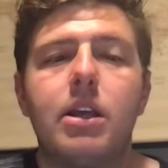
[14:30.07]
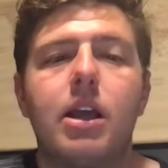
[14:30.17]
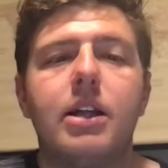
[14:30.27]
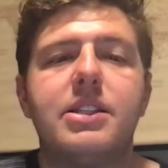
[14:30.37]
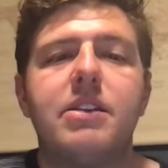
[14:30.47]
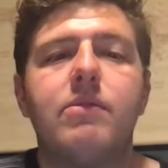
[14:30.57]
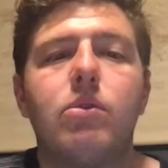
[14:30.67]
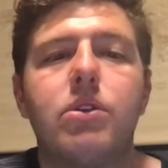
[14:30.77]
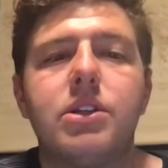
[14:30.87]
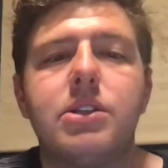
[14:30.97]
God sent
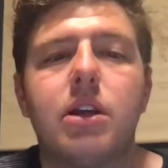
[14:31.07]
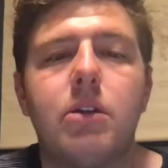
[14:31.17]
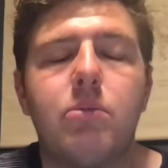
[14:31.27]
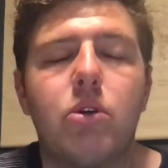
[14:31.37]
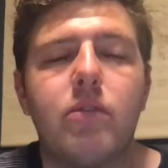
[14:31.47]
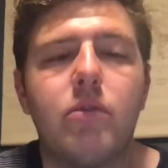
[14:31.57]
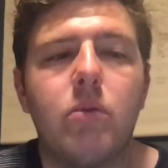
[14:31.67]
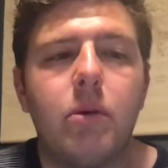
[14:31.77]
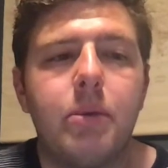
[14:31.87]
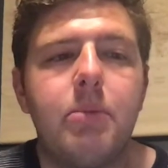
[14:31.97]
forth his son, born of a
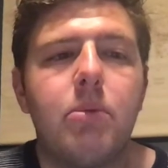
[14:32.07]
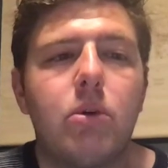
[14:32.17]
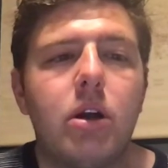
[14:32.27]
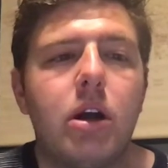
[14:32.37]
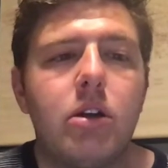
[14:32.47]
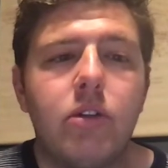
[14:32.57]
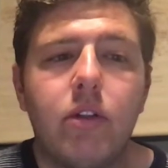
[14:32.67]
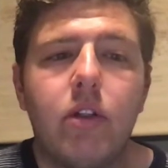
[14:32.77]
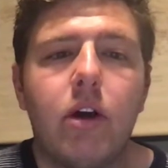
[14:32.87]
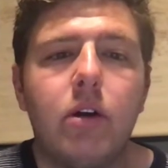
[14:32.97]
woman, born under the
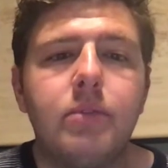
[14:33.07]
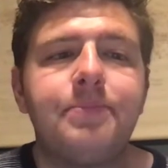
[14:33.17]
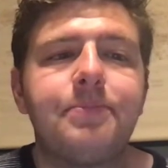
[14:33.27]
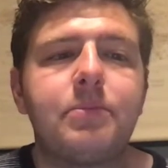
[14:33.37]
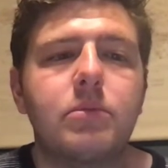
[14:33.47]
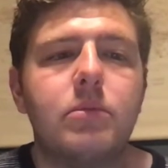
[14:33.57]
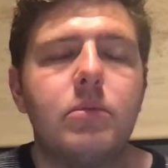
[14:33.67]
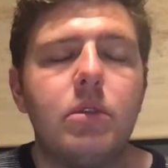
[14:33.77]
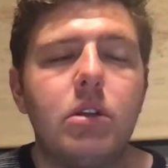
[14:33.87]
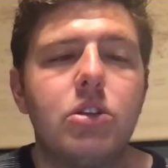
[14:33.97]
law,
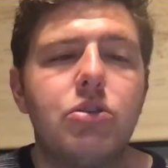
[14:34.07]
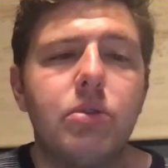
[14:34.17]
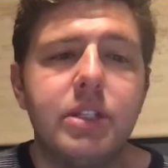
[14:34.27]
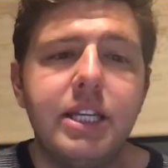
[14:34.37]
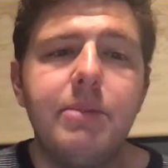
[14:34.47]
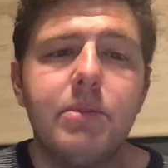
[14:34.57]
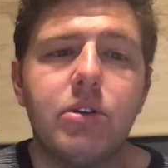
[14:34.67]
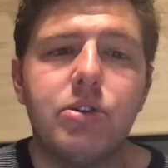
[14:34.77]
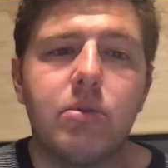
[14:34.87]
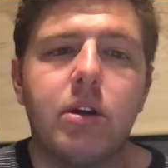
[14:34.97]
to redeem
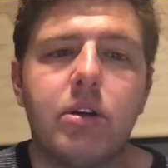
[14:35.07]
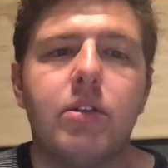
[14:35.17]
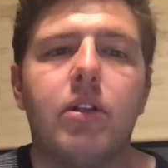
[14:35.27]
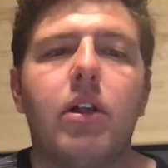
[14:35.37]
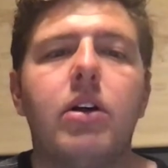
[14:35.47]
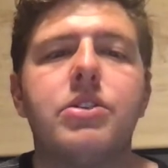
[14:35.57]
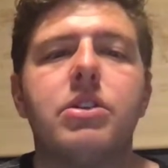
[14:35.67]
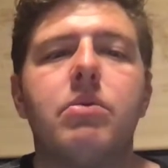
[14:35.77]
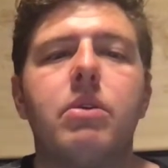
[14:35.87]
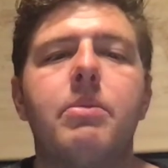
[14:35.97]
those who were under the law, so
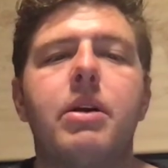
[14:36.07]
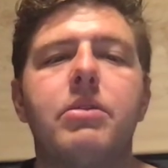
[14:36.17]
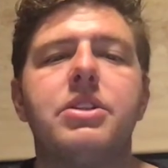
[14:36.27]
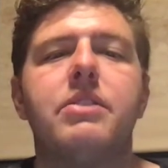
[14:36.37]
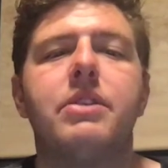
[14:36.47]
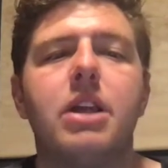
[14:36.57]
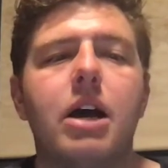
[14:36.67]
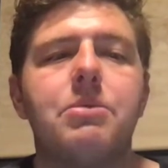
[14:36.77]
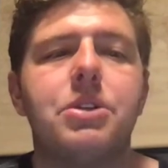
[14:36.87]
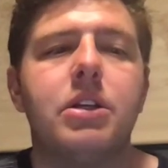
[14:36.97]
that we might receive
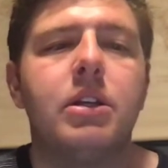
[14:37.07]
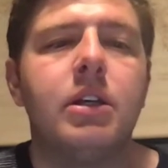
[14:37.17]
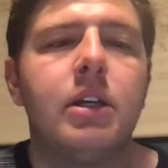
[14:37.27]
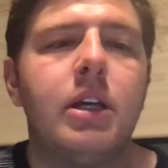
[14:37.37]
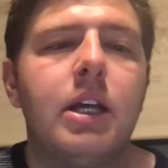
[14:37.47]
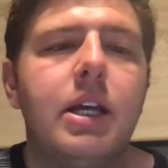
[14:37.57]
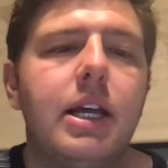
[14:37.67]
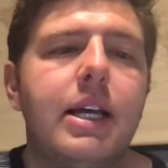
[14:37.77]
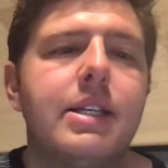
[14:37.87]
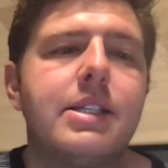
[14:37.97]
adoption
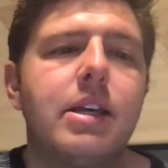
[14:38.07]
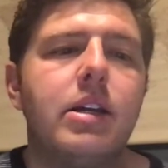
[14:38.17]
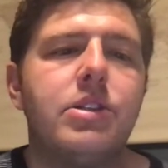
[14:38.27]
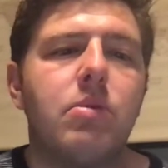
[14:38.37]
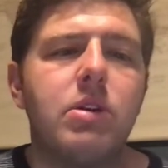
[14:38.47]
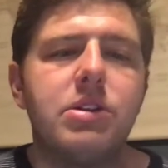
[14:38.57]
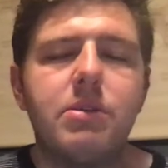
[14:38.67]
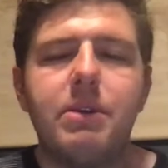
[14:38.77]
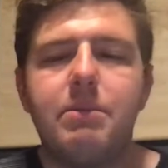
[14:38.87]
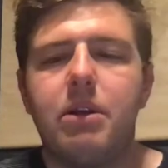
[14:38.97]
as sons. So, what does he
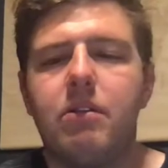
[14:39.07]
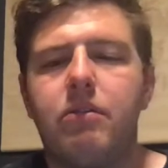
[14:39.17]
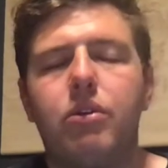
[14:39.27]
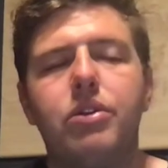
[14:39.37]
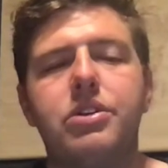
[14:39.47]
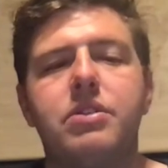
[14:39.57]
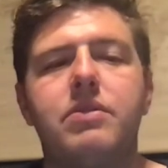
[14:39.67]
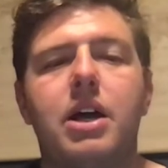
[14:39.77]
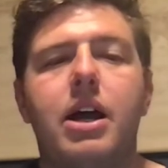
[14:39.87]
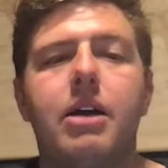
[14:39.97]
mean by the fullness of
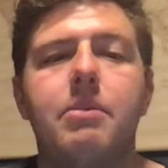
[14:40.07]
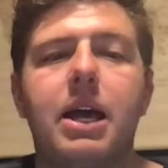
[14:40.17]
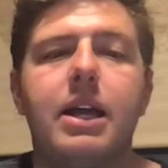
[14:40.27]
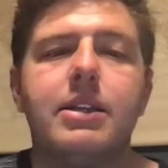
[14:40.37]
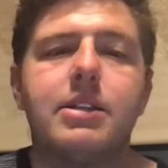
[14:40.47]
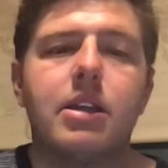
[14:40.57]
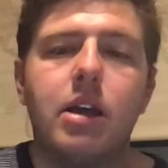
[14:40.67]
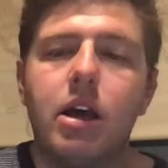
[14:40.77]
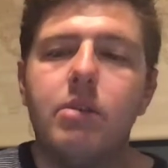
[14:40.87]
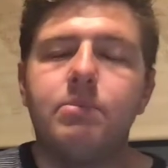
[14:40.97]
time has
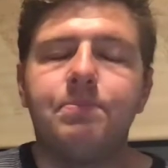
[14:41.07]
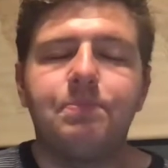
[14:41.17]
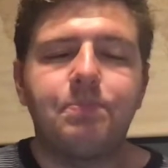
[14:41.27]
come?